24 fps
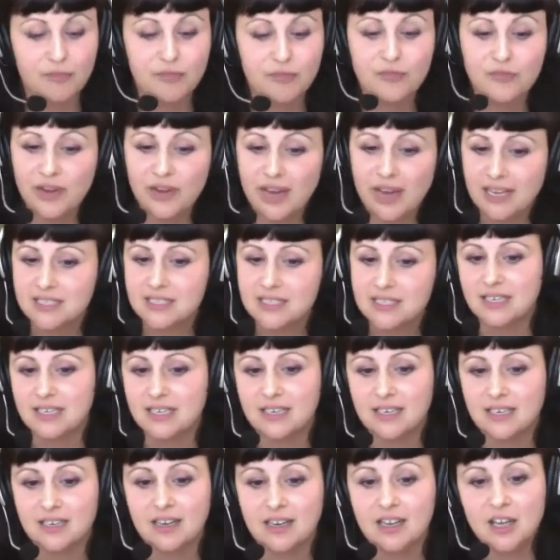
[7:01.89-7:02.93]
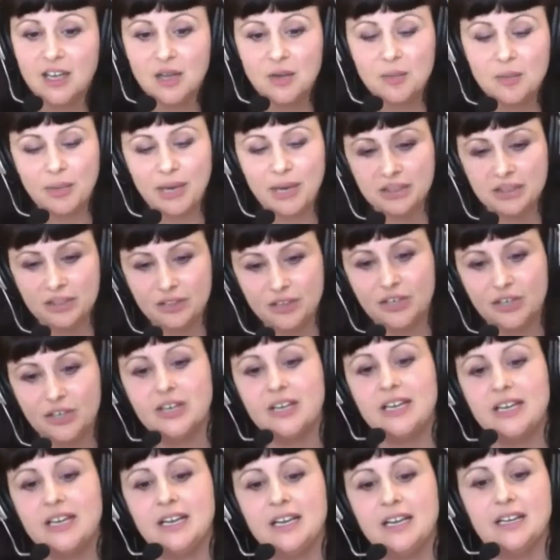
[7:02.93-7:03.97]
but I'm fascinated by
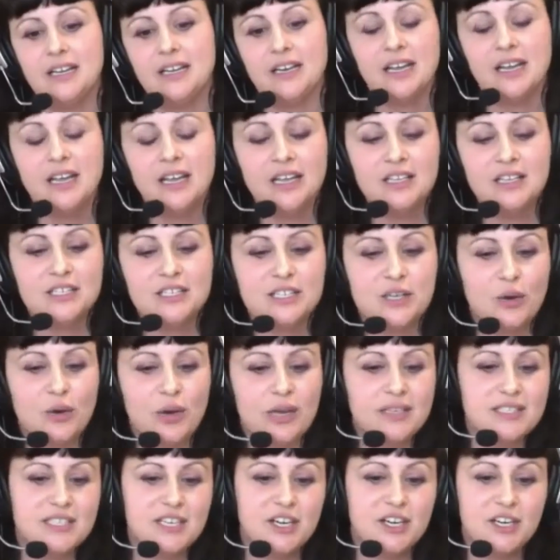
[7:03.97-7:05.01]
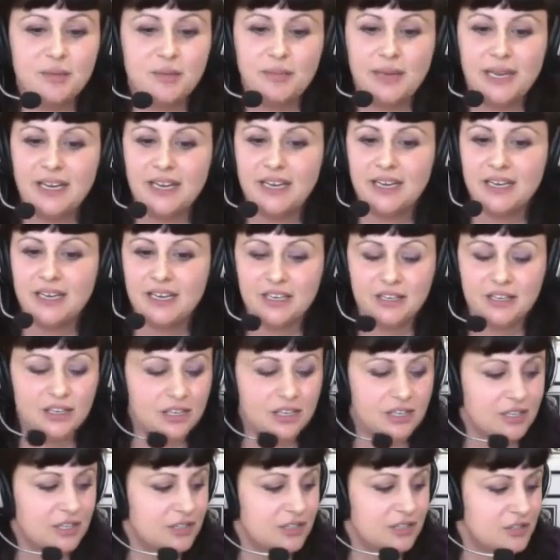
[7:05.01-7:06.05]
learning. And so I started making
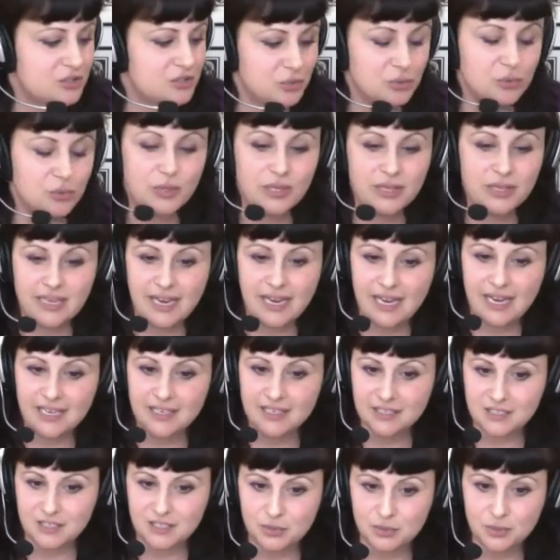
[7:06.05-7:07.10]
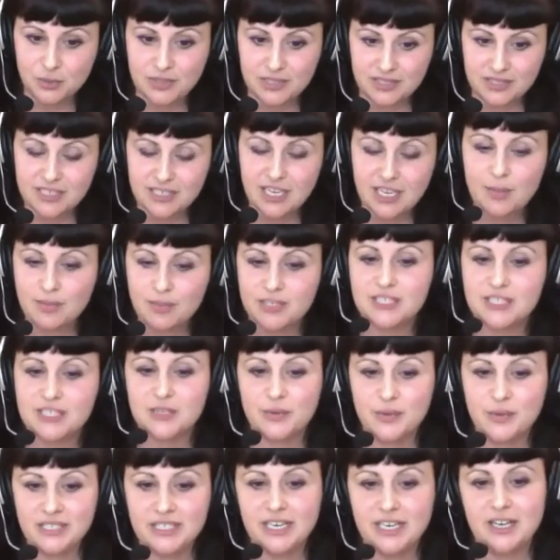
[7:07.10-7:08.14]
jewelry that had to do with these topics.
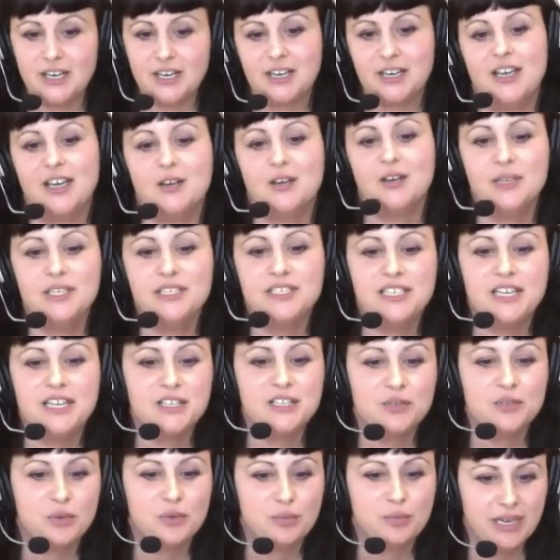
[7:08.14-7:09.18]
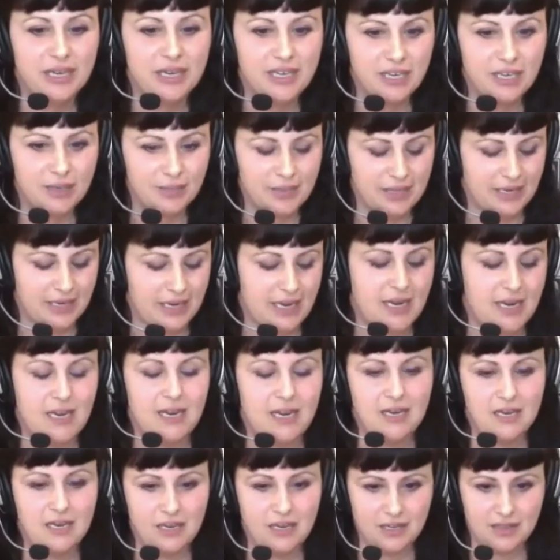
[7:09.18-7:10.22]
So I did. I, I reached out to Rebecca and I'm like,
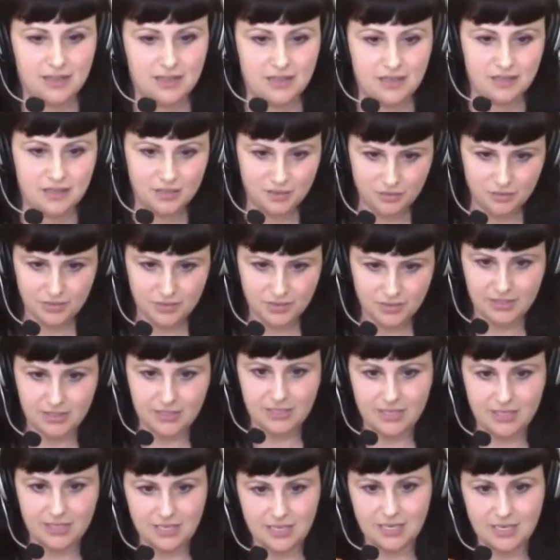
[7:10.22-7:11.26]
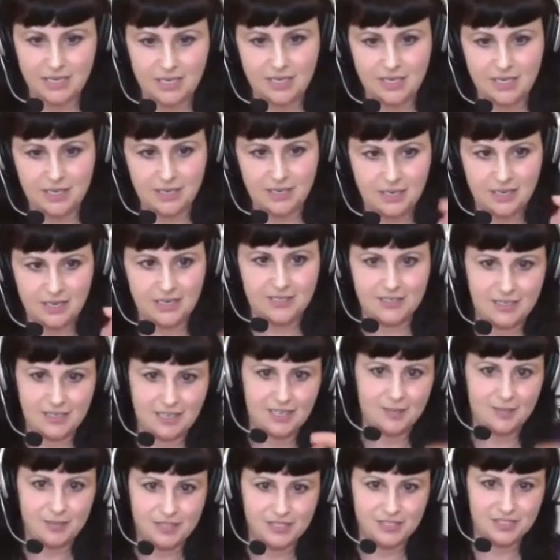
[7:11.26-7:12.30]
hey, I think you're really neat. And I
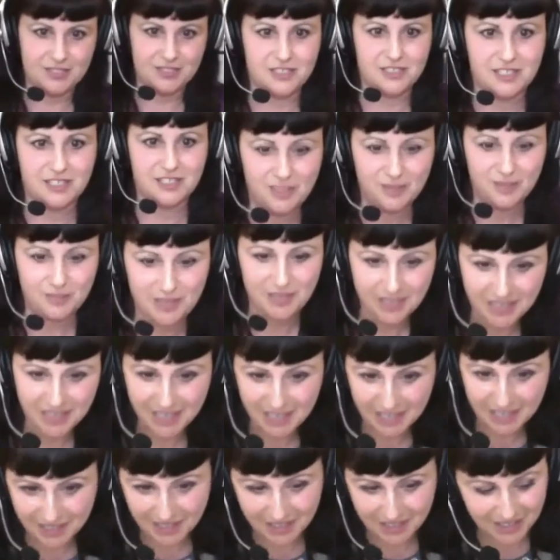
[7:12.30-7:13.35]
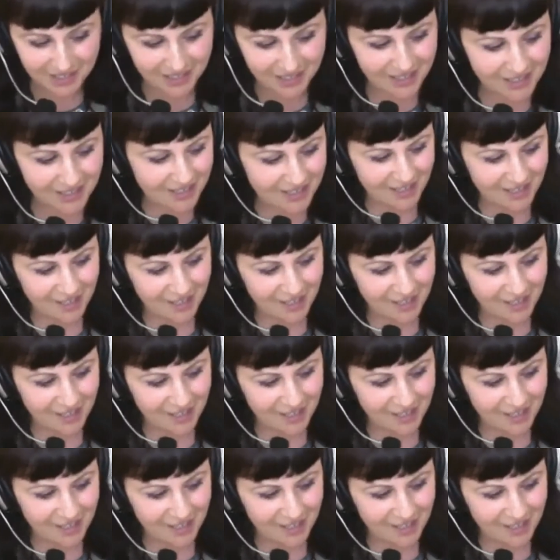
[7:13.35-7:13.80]
typed to her and I'm like, hey,